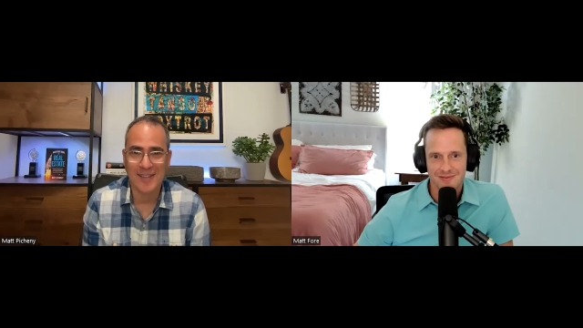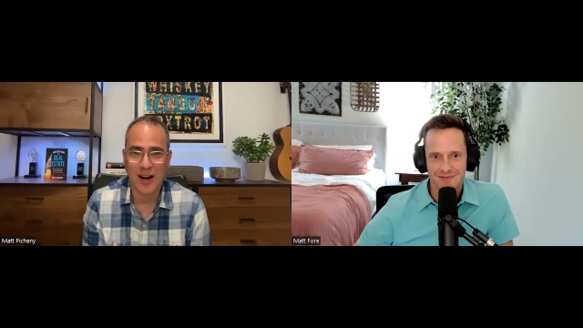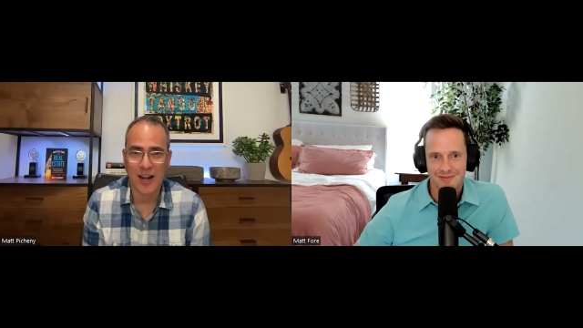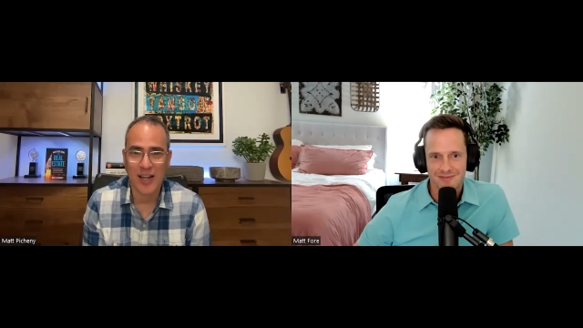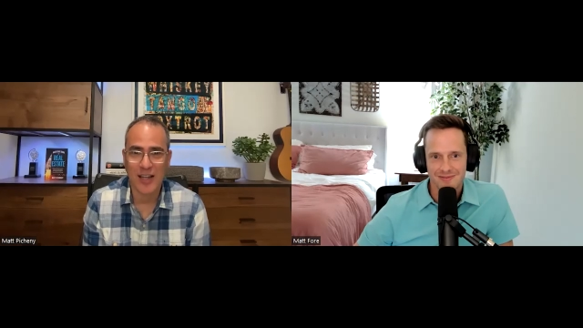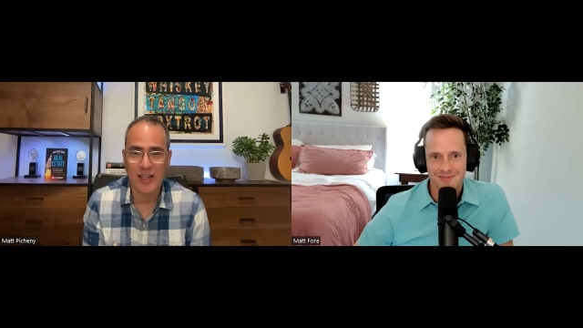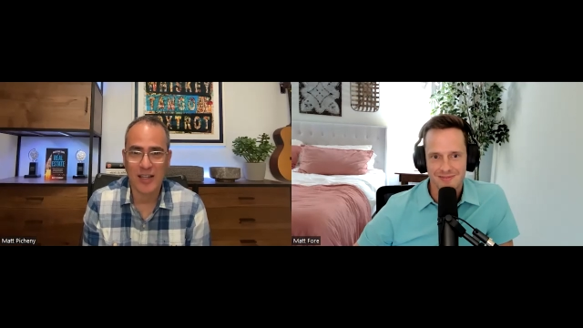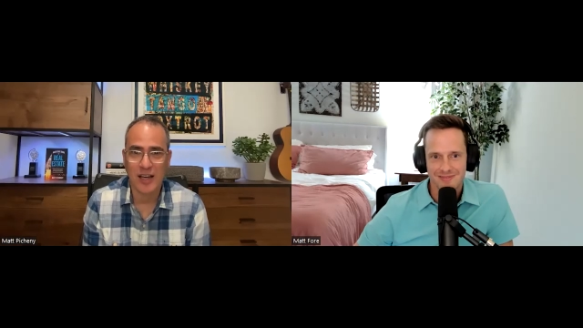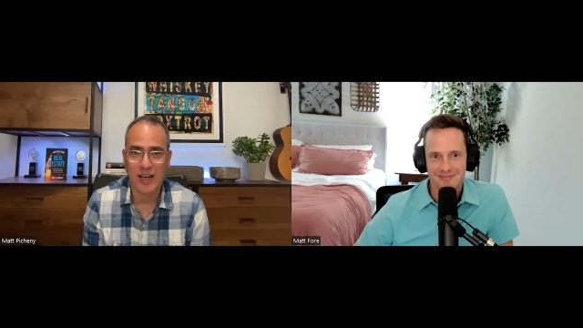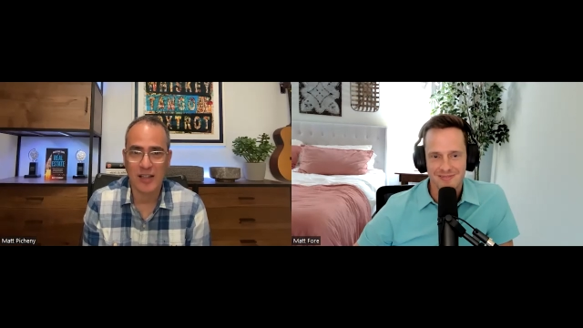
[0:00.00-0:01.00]
Speaker 1: right?
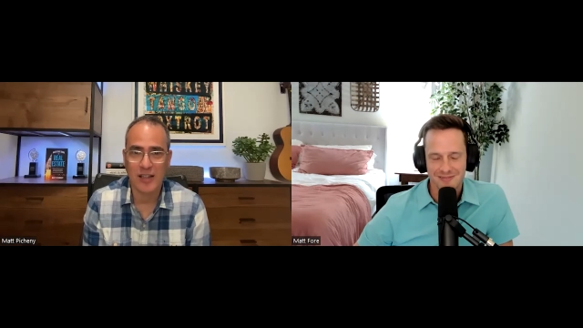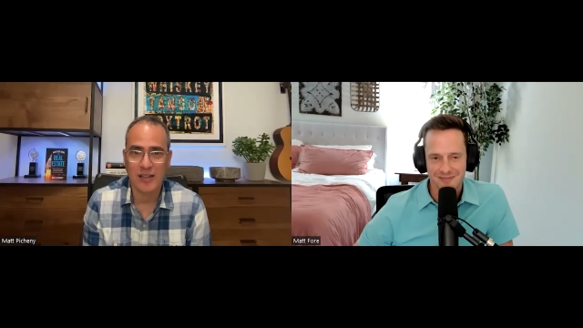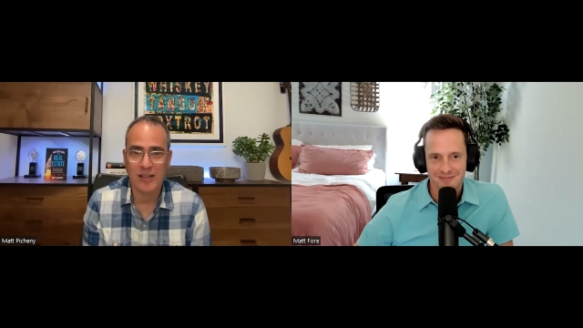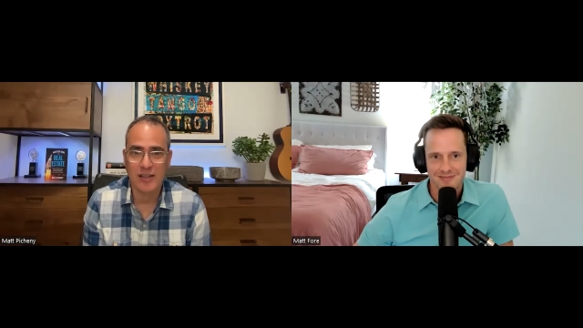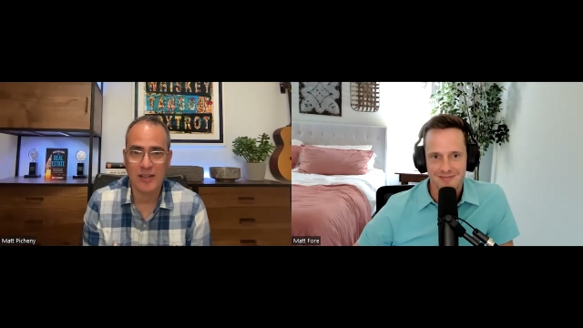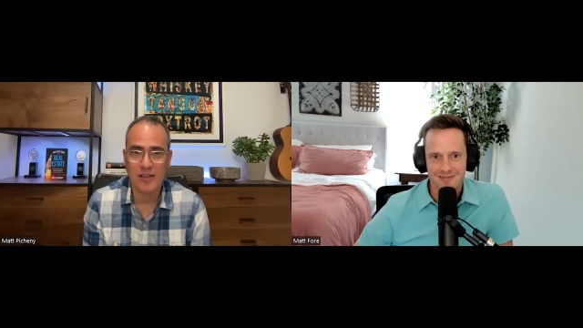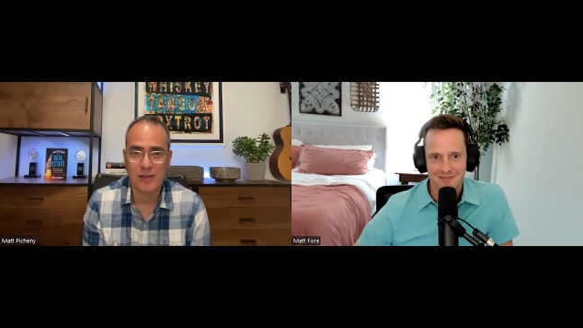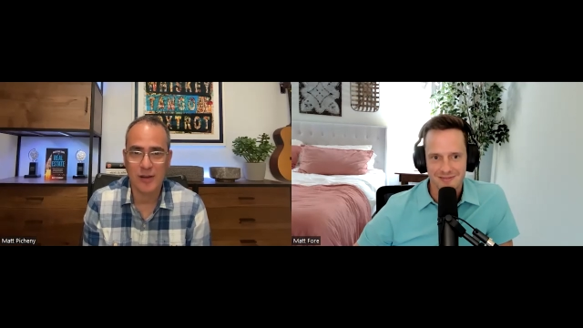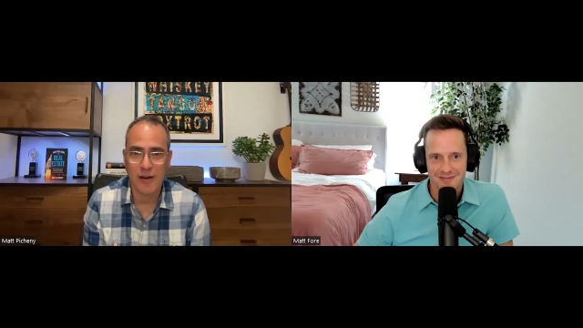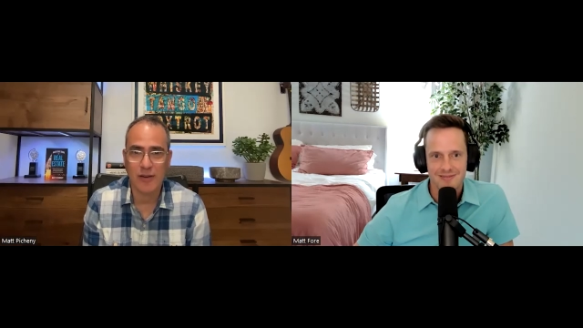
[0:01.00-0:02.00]
You
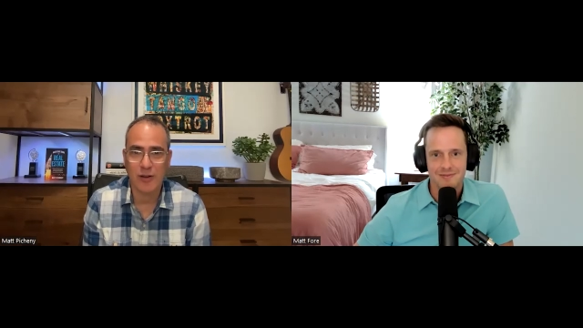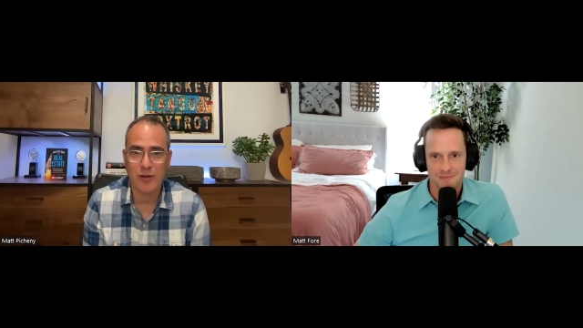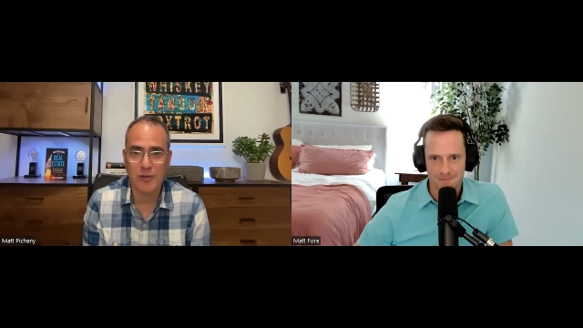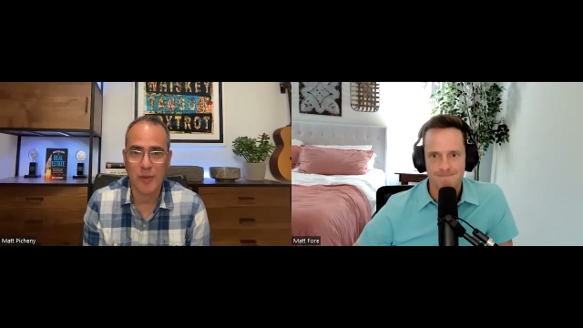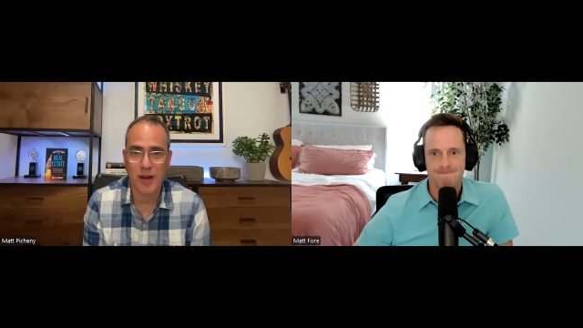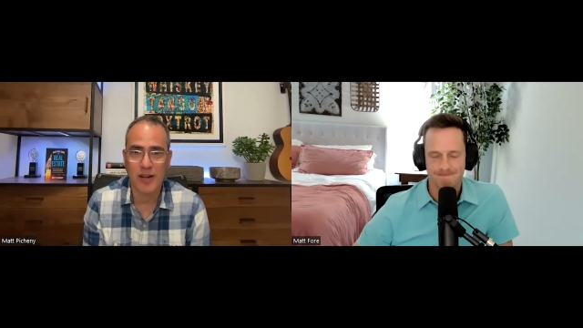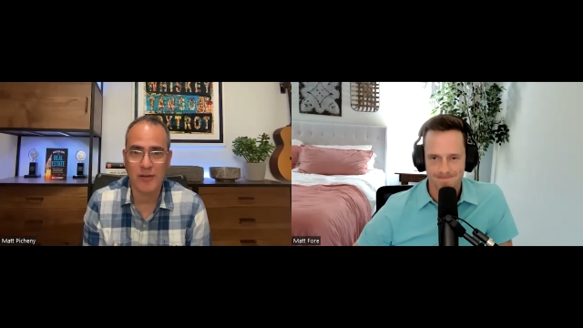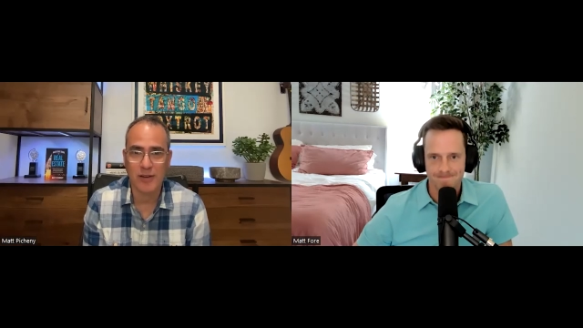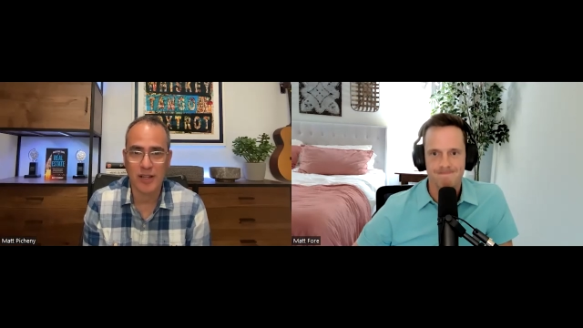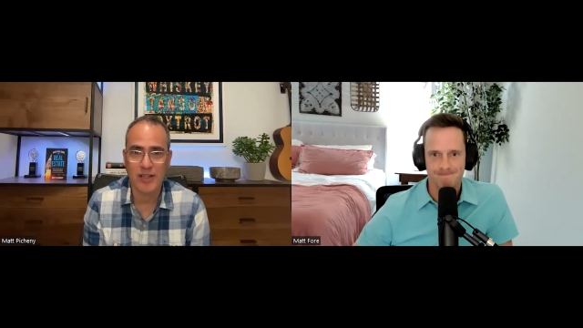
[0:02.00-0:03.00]
never lose money in
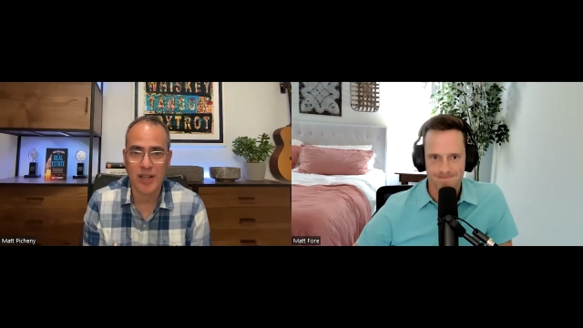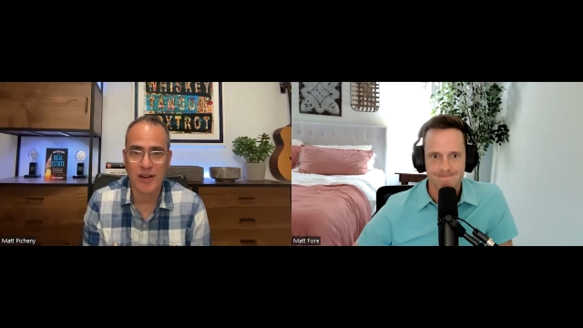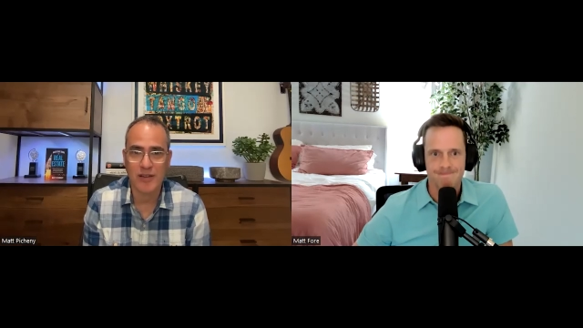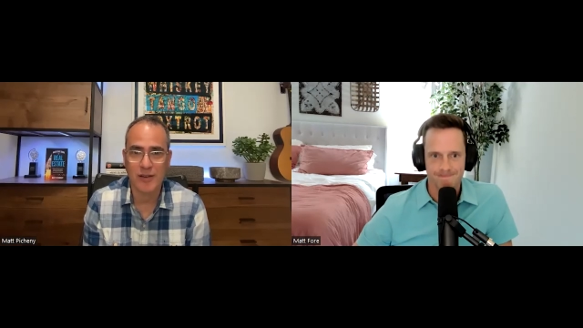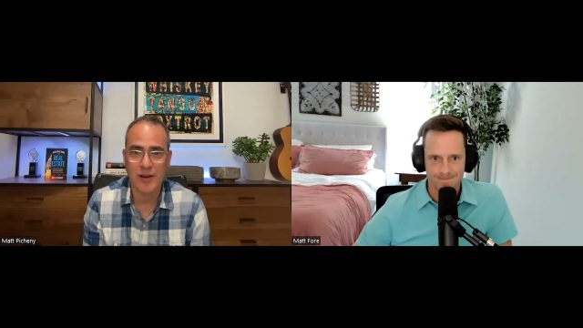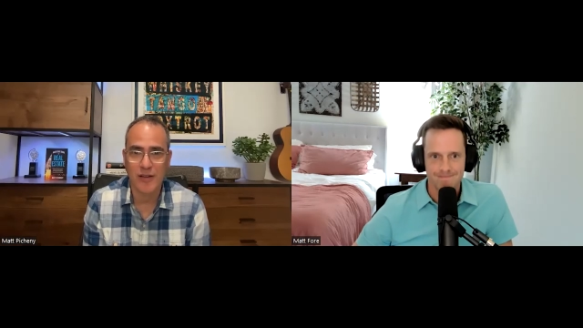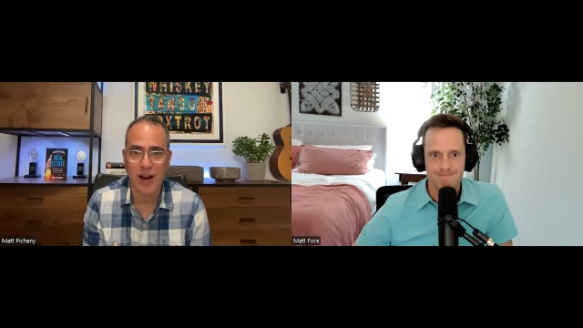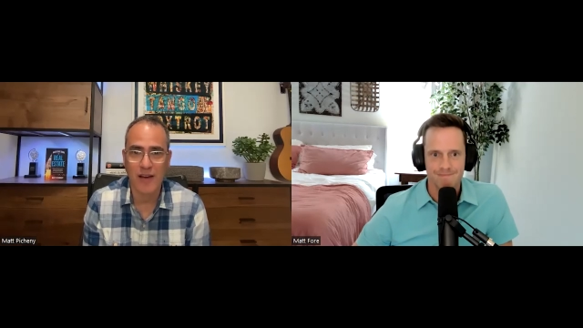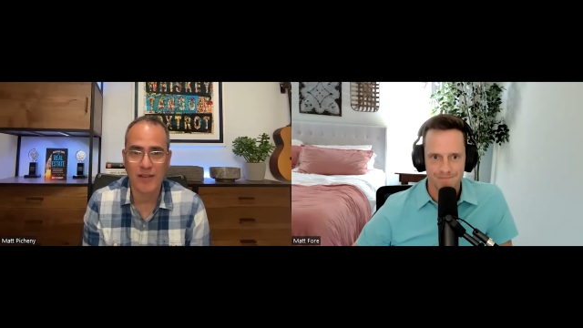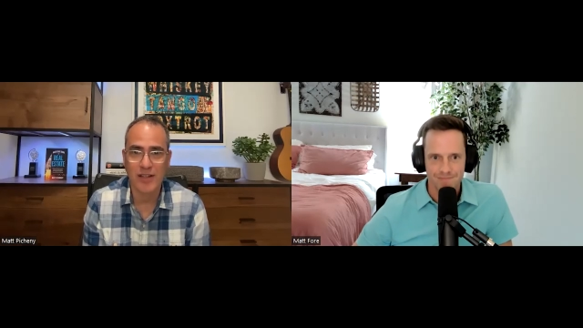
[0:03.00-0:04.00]
real estate if you never
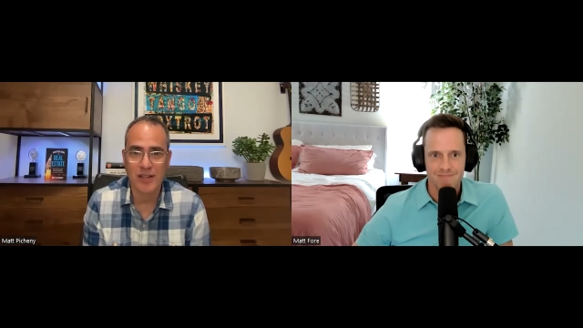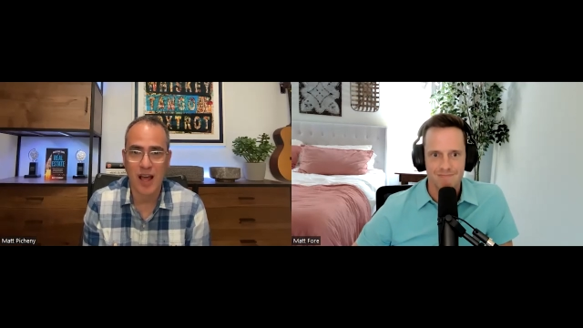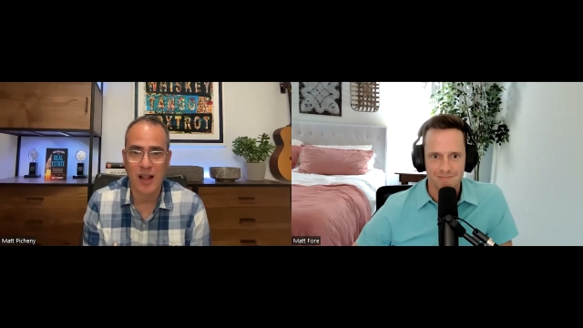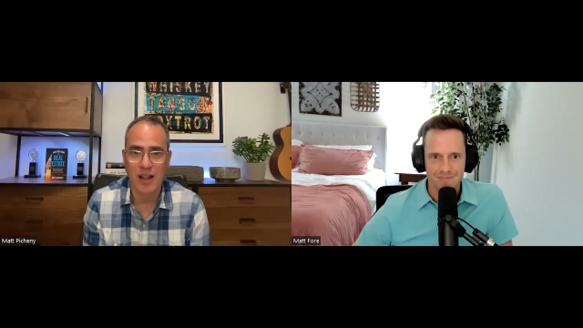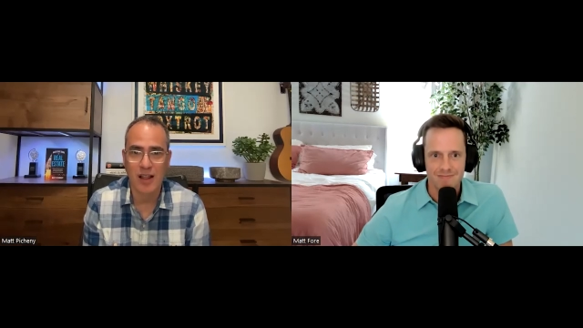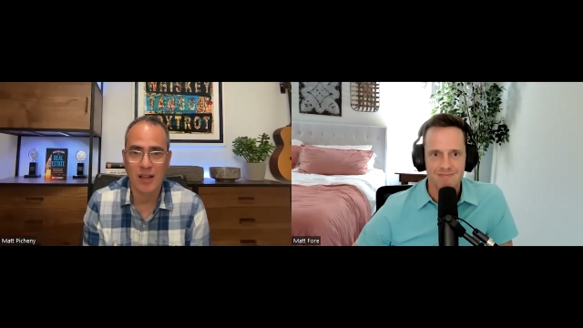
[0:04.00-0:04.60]
have to sell.